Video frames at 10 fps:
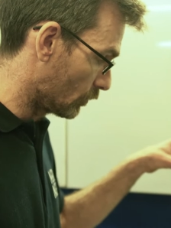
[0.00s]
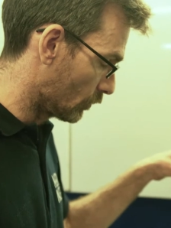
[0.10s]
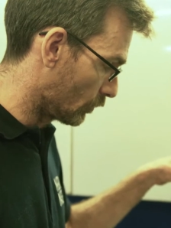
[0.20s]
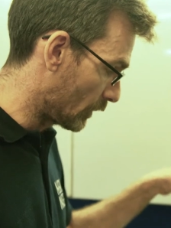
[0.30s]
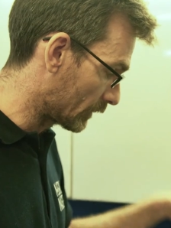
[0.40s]

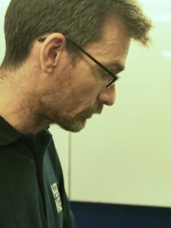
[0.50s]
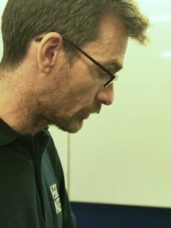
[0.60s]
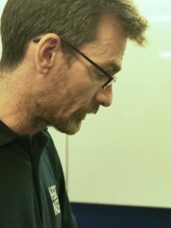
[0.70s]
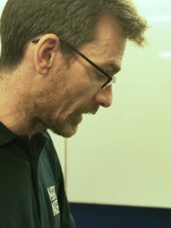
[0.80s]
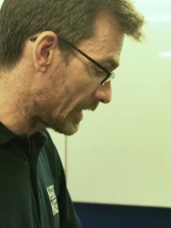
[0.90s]
We'll
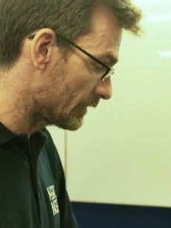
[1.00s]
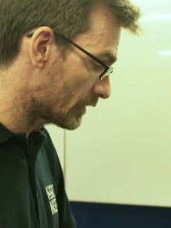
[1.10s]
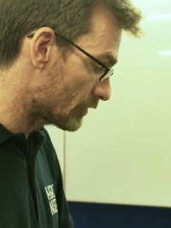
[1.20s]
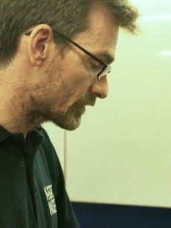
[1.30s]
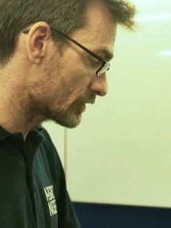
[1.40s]
retain
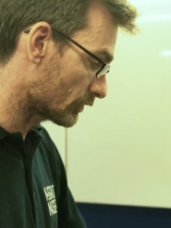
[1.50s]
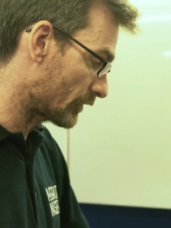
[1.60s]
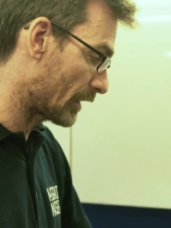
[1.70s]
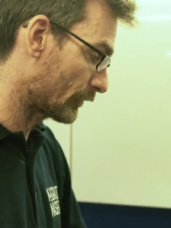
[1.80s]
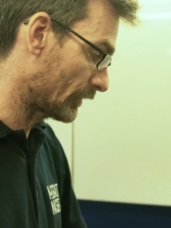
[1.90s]
the original
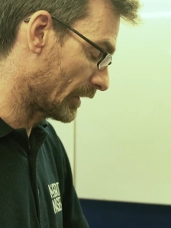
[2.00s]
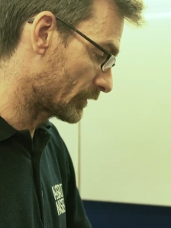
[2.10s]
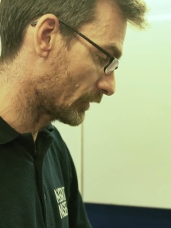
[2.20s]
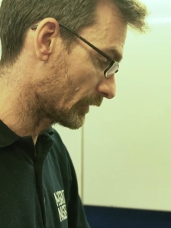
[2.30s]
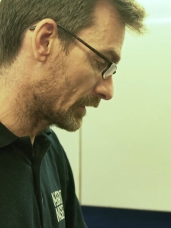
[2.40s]
valve
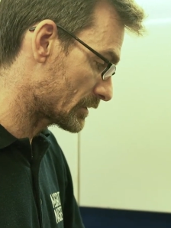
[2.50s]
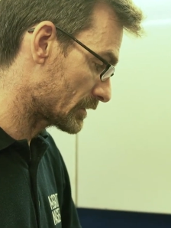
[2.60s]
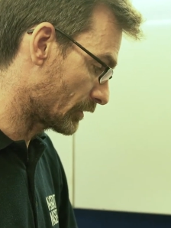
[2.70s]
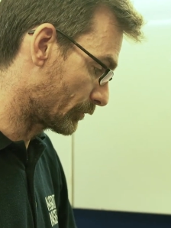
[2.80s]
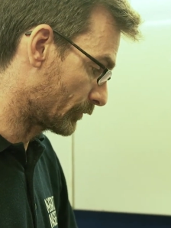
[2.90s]
seats on
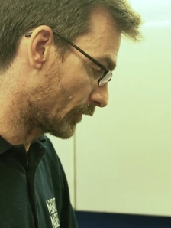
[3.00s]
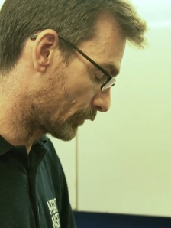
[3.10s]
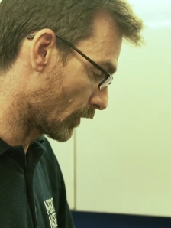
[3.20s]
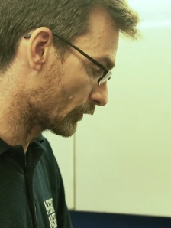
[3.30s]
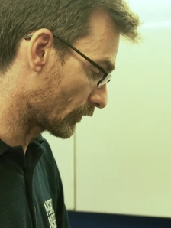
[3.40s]
this, the
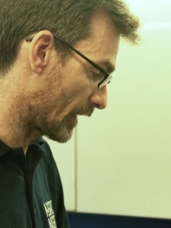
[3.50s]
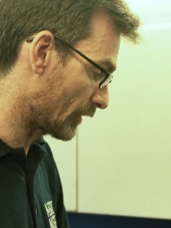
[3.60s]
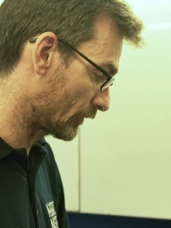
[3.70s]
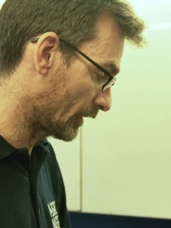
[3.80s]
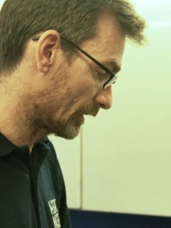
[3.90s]
bronze
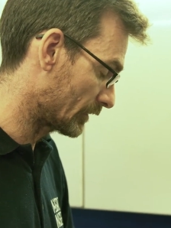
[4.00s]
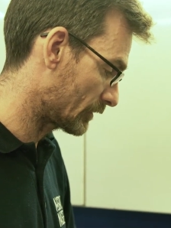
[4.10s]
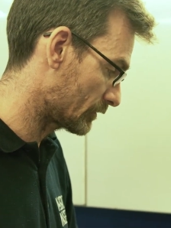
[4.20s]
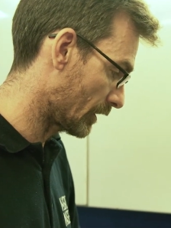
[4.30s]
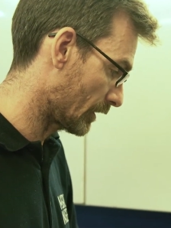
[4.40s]
valve
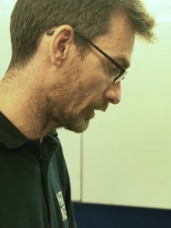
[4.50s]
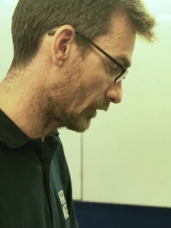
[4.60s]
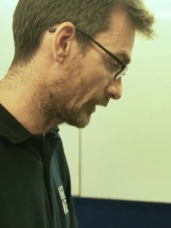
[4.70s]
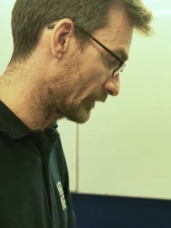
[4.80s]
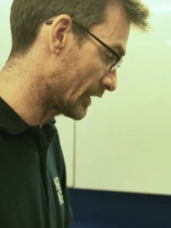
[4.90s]
seats
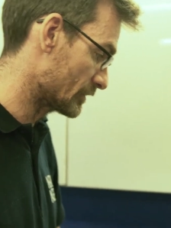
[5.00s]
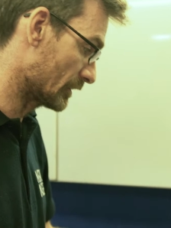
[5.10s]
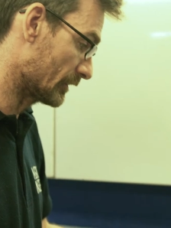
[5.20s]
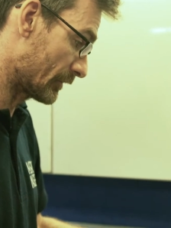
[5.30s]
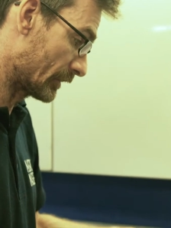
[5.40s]
on this
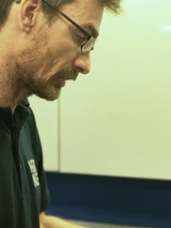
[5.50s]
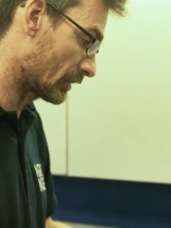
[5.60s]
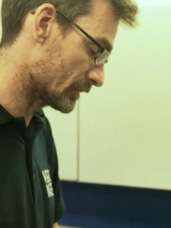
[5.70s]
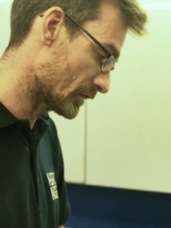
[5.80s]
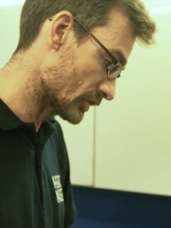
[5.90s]
engine. They're in good
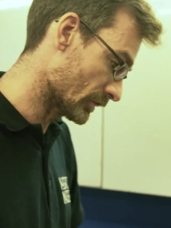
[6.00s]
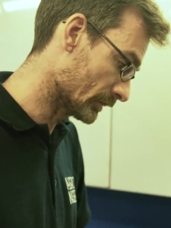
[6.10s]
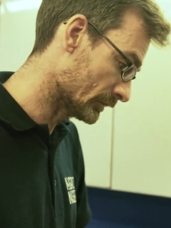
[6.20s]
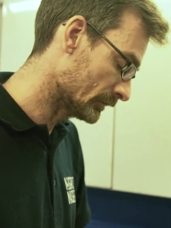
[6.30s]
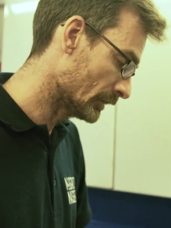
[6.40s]

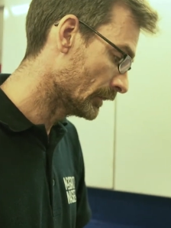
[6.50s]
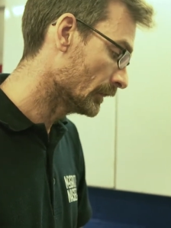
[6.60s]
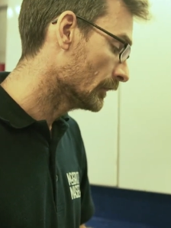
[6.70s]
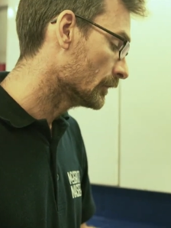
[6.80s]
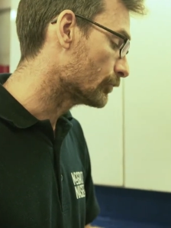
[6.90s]
condition,
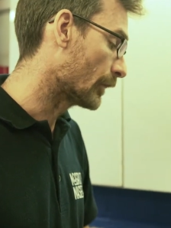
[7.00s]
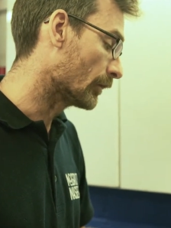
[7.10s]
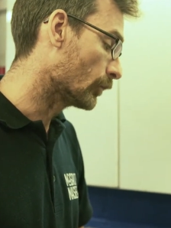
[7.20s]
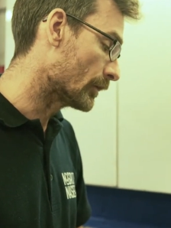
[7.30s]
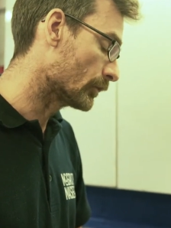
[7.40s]

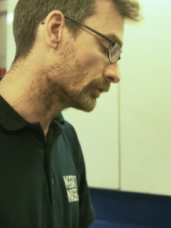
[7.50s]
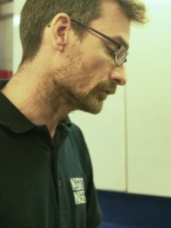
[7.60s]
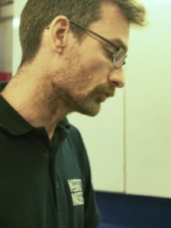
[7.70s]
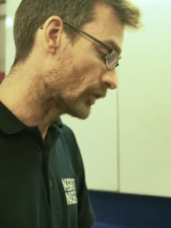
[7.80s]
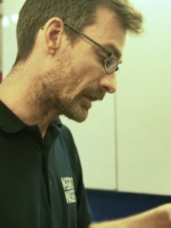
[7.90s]
but we
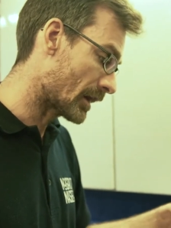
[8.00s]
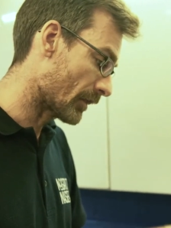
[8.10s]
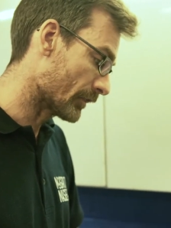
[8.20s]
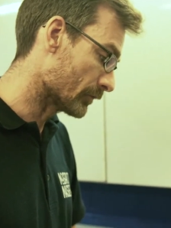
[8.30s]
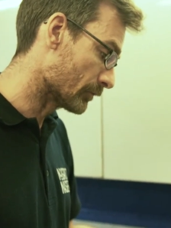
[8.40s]
will
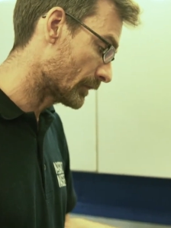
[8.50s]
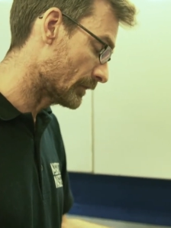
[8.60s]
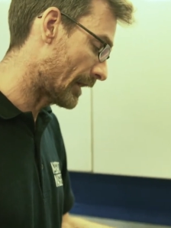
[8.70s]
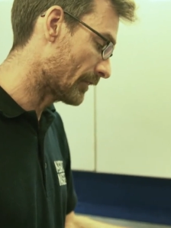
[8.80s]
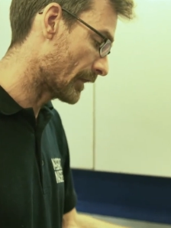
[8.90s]
recut them
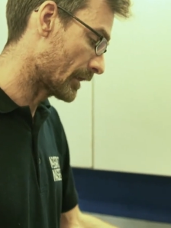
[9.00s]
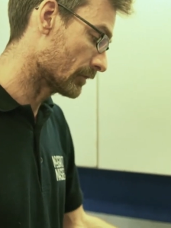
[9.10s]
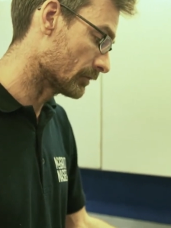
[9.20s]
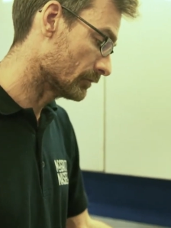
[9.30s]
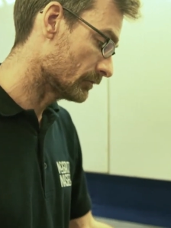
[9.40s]
and
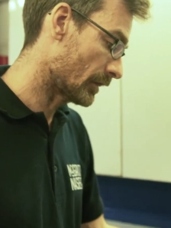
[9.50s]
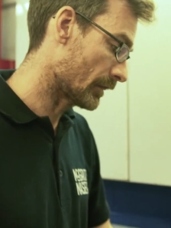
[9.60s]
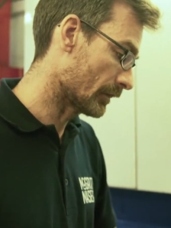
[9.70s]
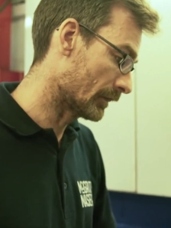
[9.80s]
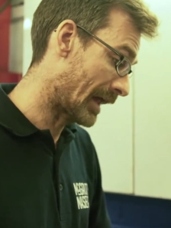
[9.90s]
then
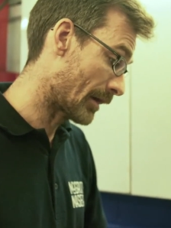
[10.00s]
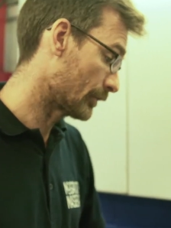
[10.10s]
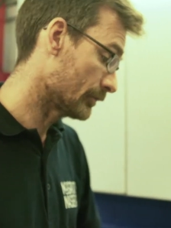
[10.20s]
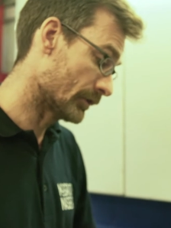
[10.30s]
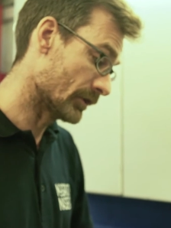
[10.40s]
lap
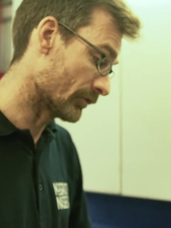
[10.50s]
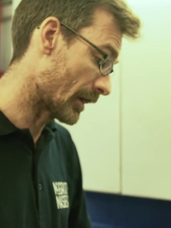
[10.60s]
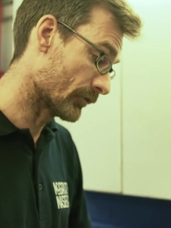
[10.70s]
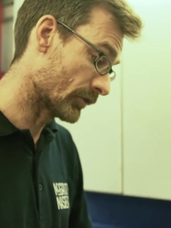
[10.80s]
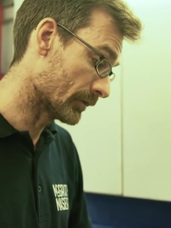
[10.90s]
the new
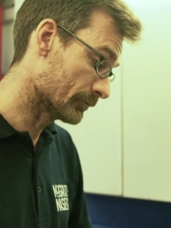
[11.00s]
valves in.